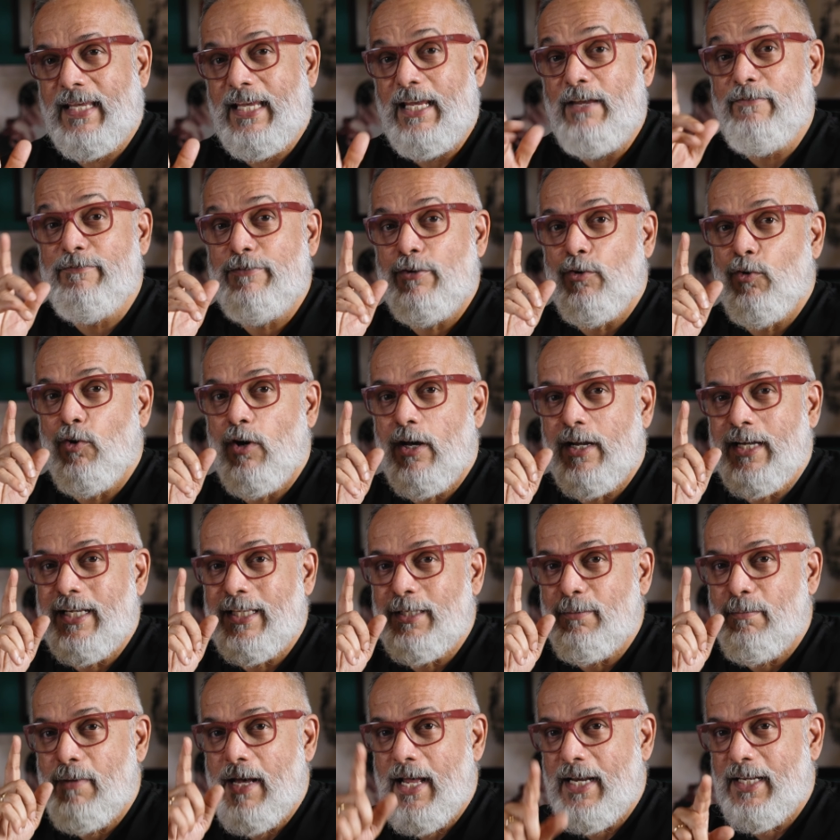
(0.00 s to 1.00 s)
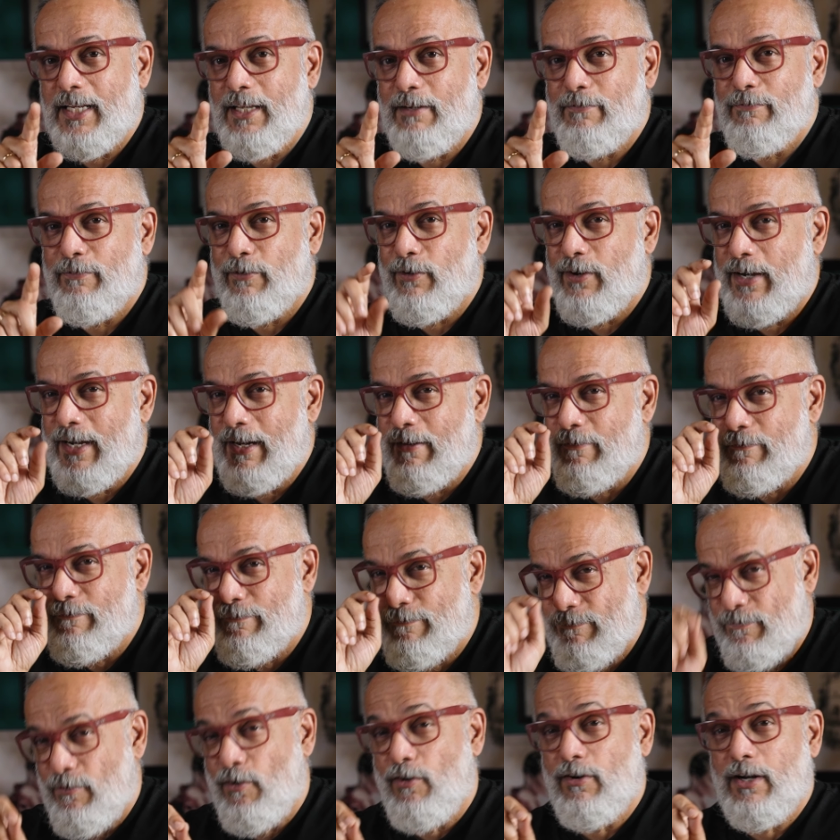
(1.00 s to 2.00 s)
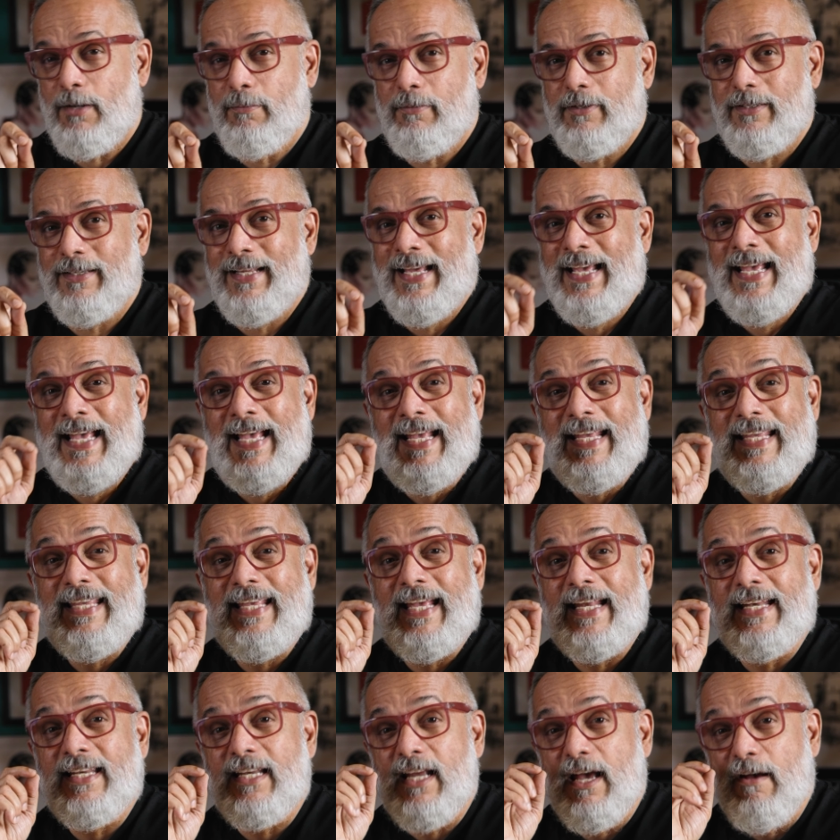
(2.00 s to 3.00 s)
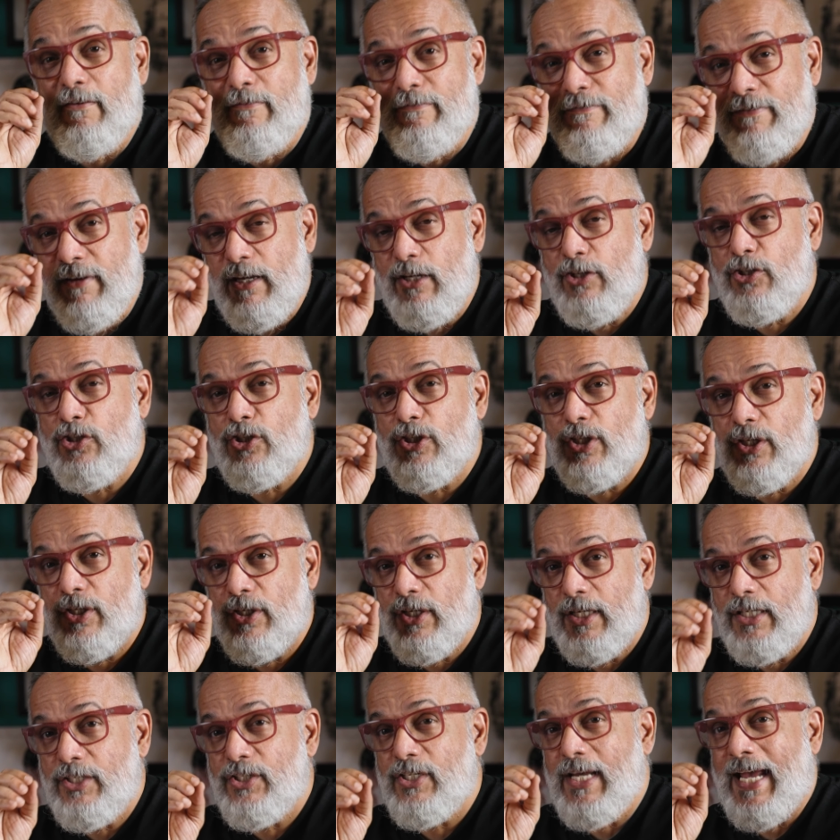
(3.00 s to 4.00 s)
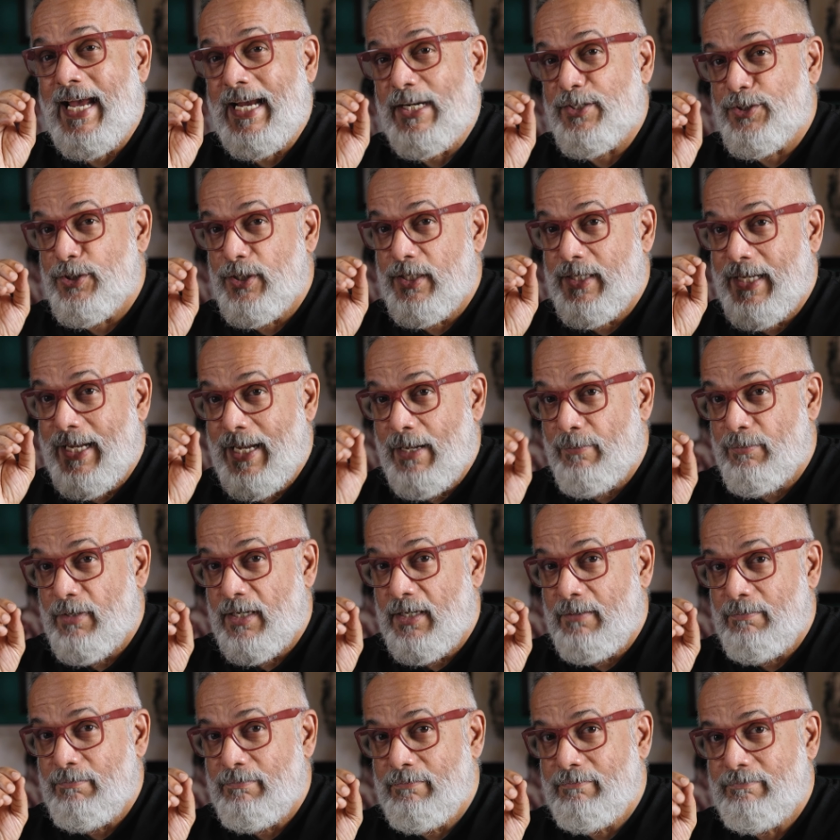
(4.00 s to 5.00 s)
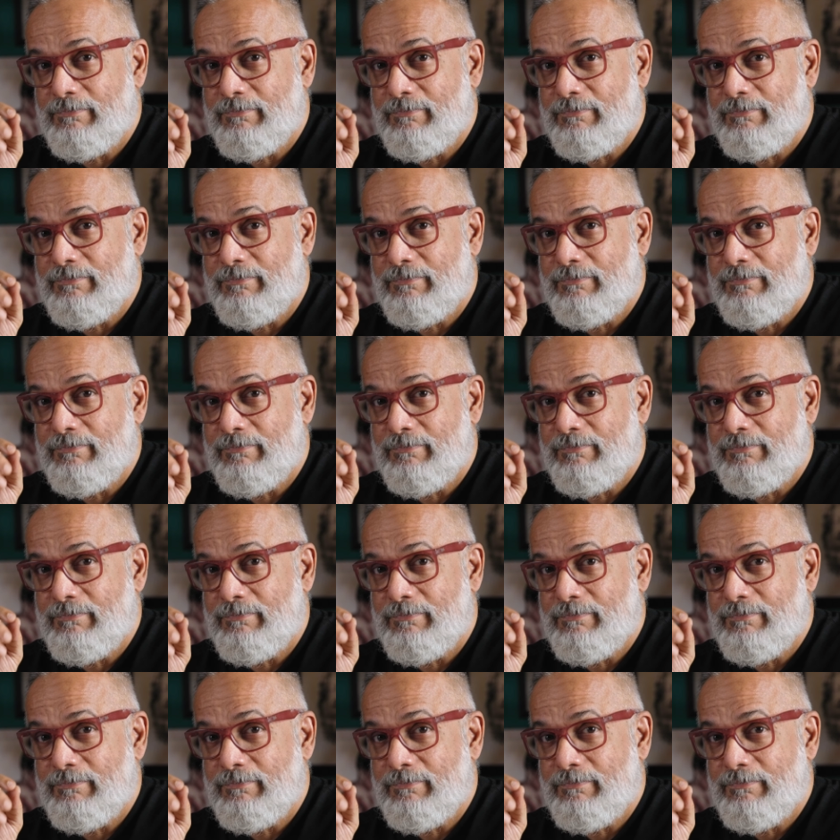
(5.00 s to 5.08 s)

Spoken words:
If you are in the market for an affordable yet feature-rich action camera,